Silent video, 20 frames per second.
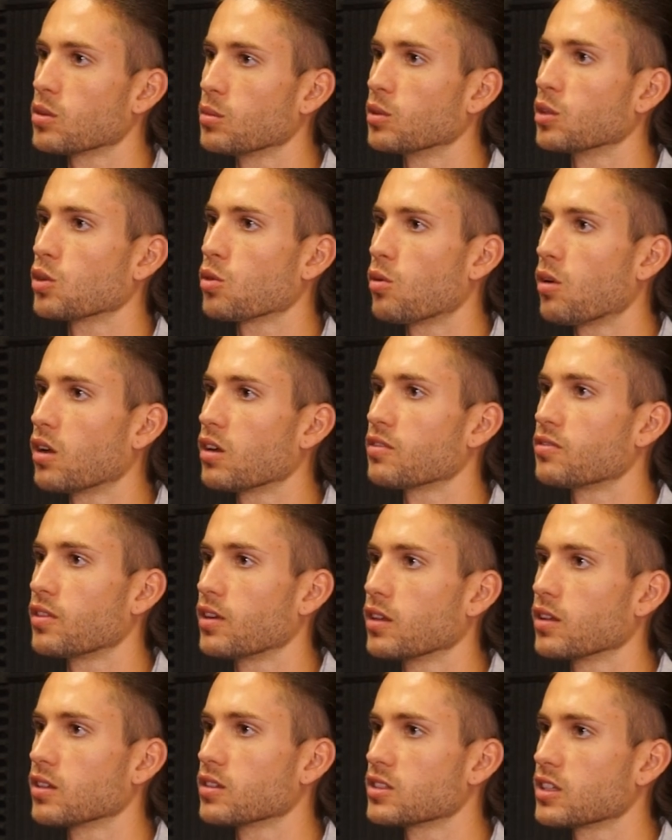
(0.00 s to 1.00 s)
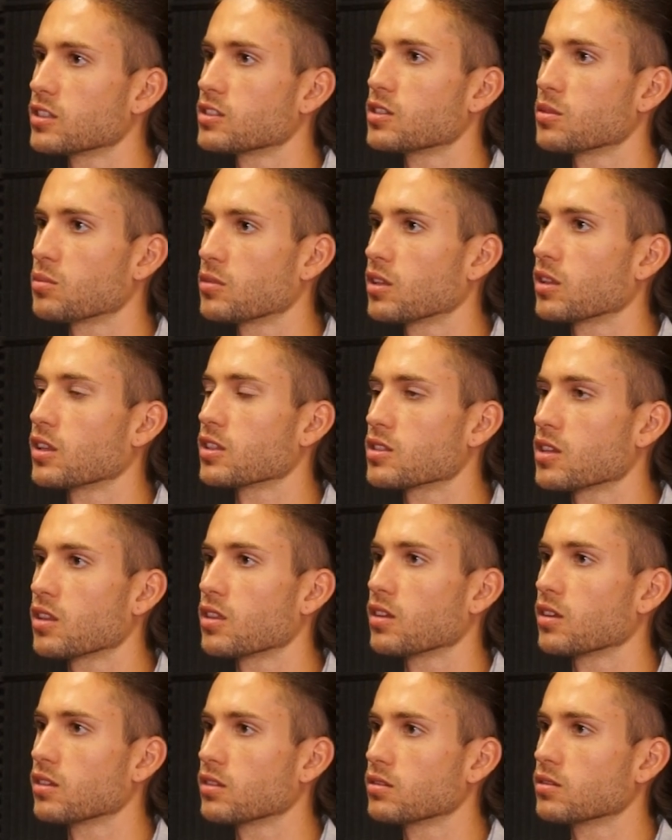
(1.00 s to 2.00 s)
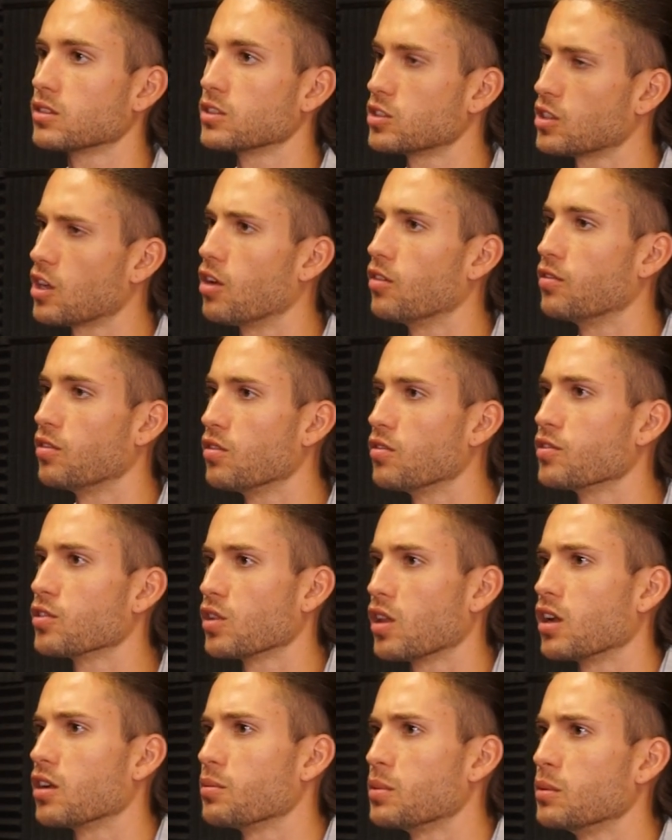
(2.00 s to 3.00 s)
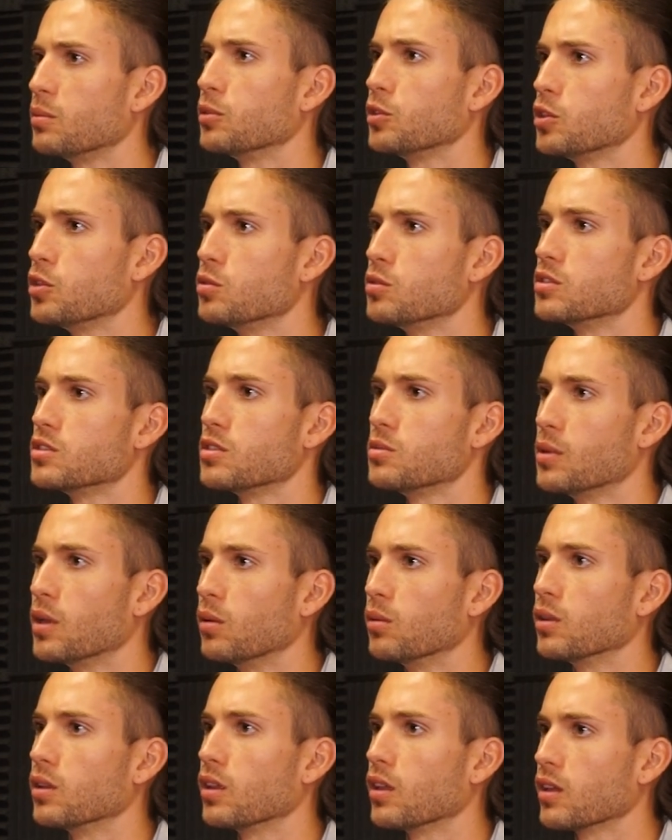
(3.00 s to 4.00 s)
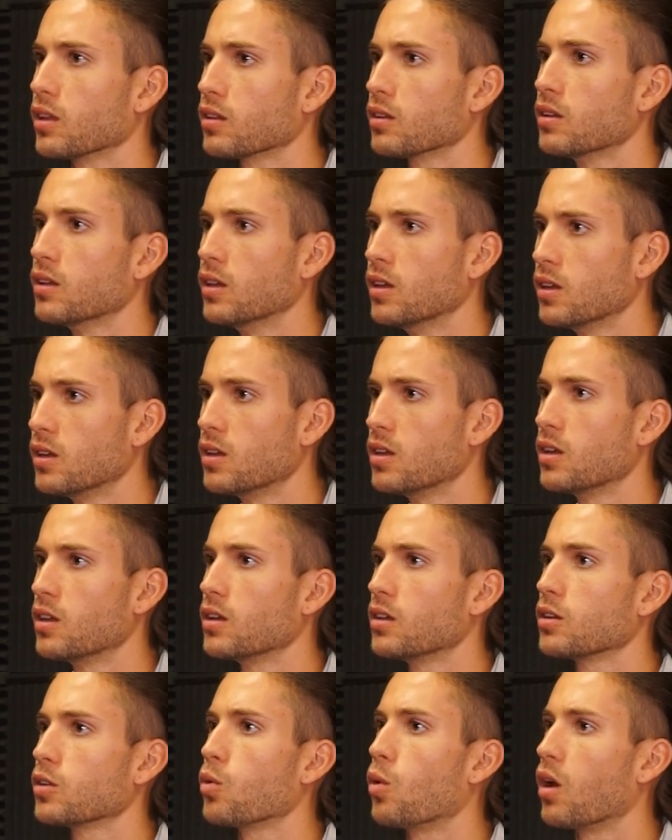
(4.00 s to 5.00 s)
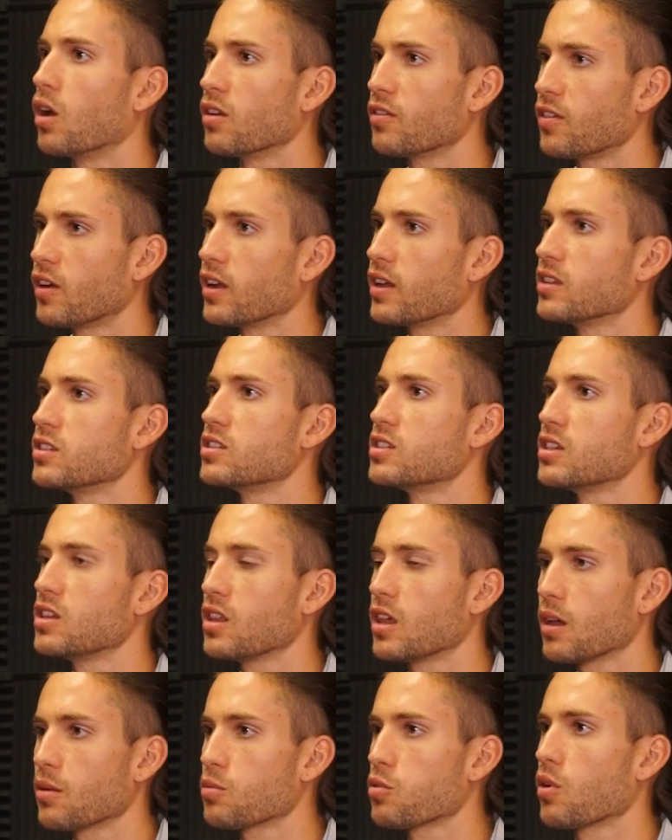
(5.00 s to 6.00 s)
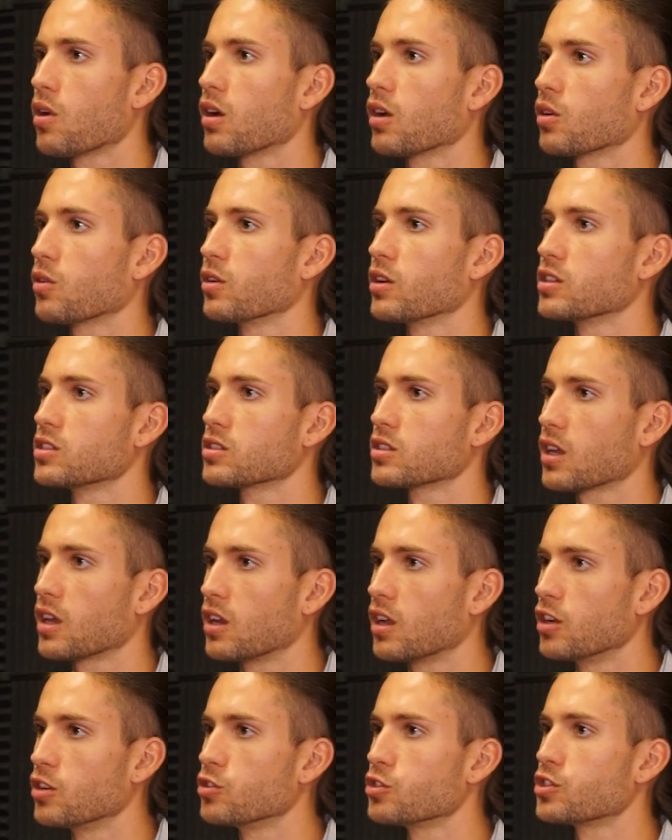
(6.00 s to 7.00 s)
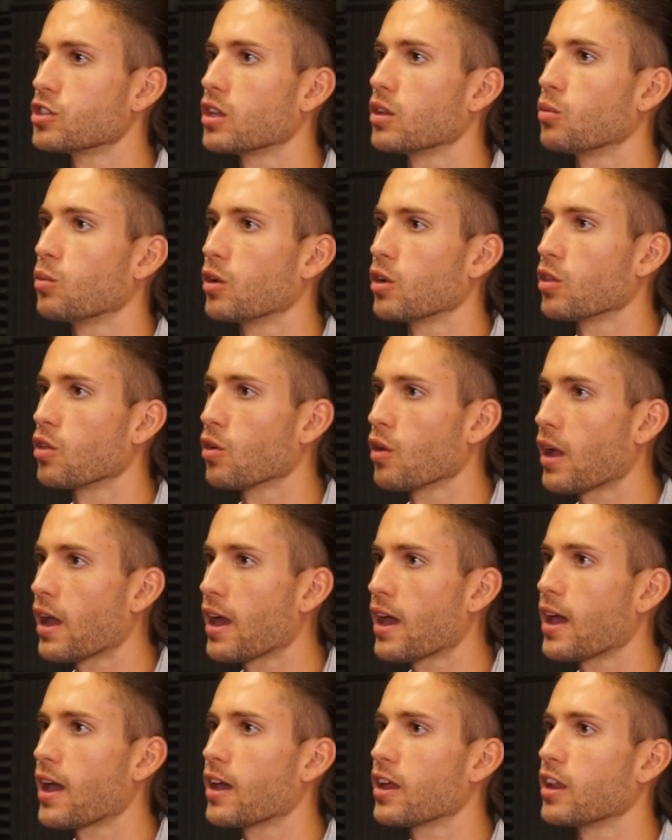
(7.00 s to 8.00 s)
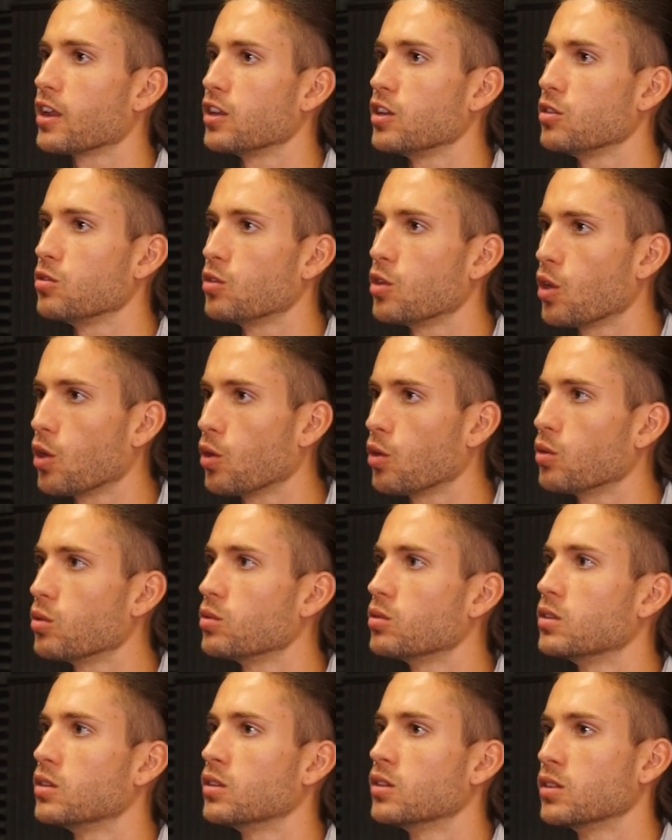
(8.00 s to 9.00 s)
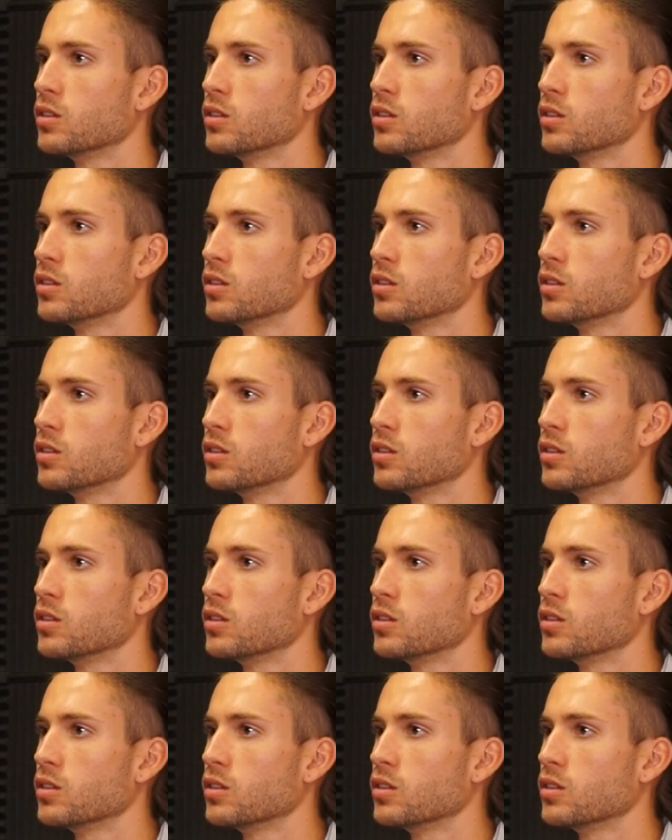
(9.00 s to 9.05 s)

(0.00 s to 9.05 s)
are able to quantify it. Cause that's something that's I think is helpful for a lot of people too is to be able to like yeah. quantify it, see that progress, kind of understand where they're at, and you know